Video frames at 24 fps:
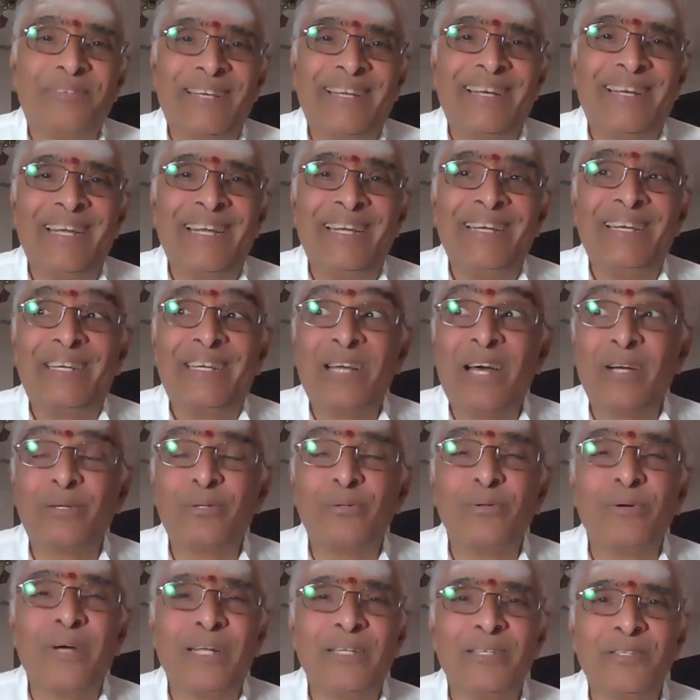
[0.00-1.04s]
Can I
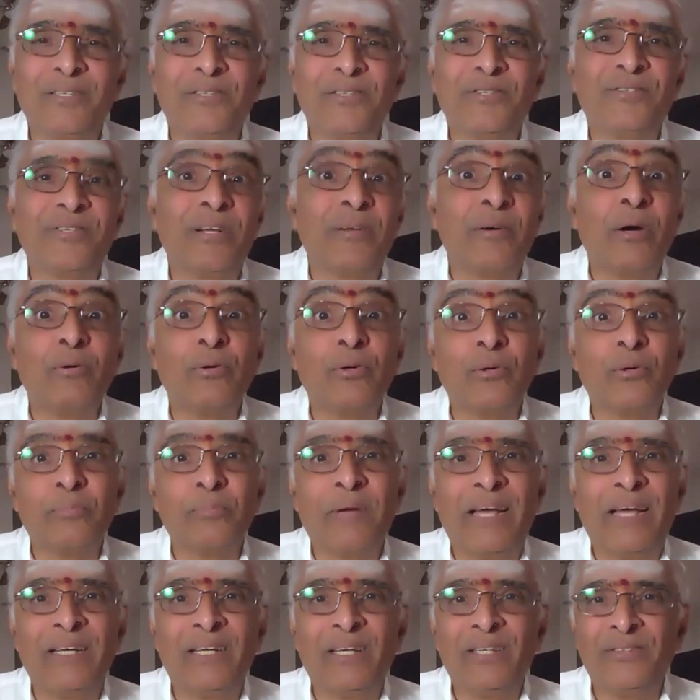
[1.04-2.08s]
talk to others and how to
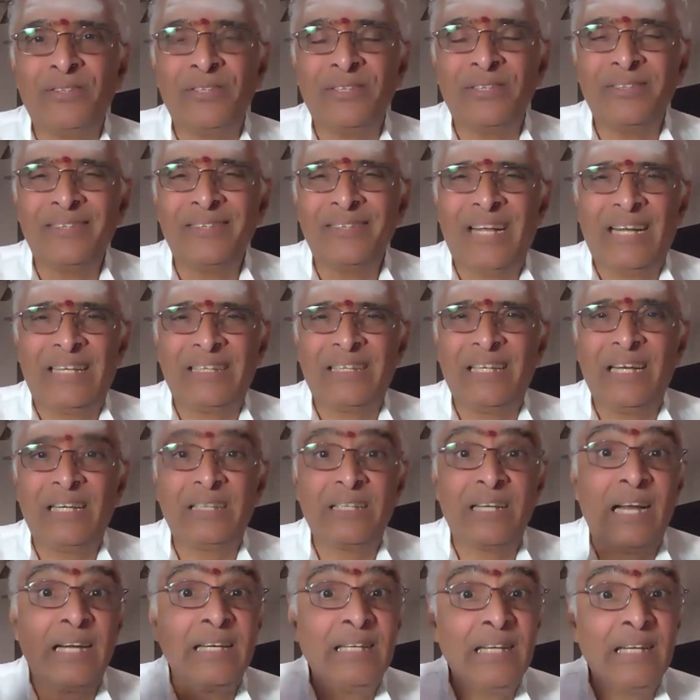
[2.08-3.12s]
manage? Like
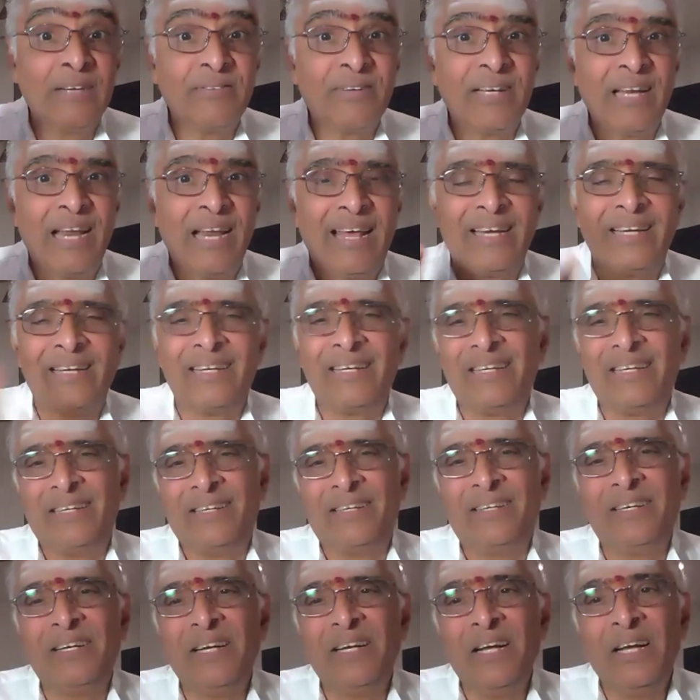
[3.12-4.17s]
that kind of clarity.